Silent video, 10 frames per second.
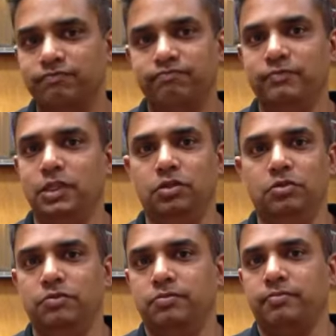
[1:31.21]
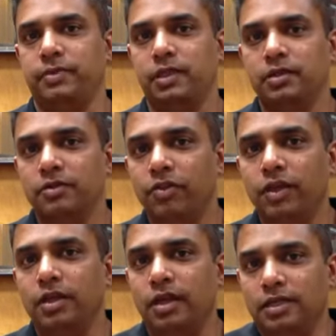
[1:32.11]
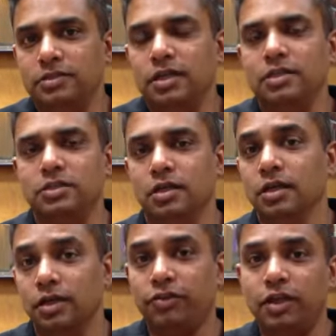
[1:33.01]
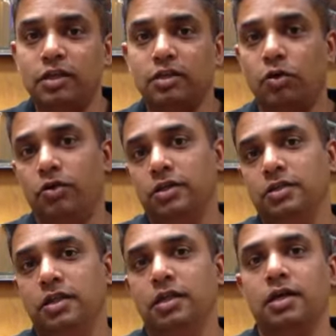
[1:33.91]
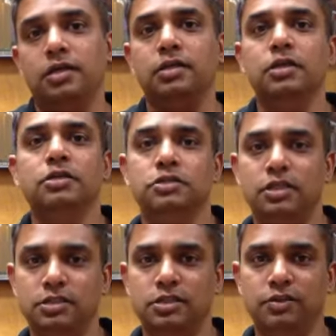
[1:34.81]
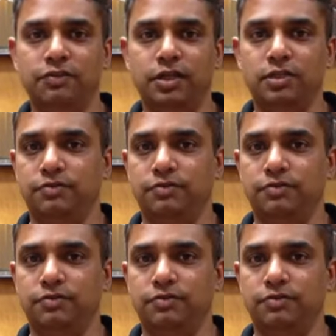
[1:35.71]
you know, thick as a thick or a thin line just as effectively.